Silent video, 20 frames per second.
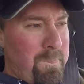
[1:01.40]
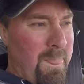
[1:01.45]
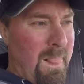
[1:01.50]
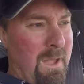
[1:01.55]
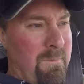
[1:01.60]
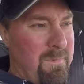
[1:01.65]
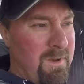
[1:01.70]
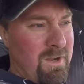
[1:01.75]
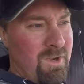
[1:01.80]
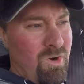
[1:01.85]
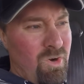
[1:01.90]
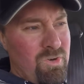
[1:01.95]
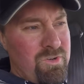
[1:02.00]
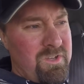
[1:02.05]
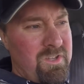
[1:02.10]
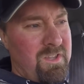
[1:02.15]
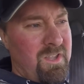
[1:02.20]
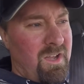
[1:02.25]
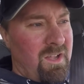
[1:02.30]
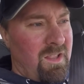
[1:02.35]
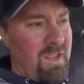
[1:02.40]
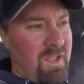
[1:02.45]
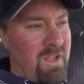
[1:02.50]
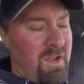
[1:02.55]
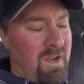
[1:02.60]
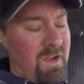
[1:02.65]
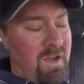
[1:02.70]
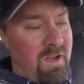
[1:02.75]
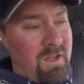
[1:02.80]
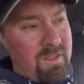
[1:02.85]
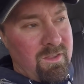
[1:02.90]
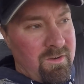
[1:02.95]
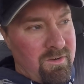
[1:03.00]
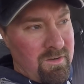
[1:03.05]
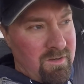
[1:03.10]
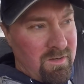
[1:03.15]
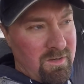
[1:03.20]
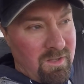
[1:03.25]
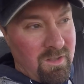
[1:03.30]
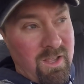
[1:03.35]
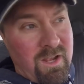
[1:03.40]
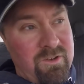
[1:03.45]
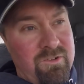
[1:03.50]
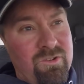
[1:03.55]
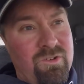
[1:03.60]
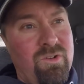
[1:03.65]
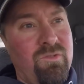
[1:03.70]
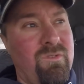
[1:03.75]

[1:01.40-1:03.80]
I'm gonna go to the other electrical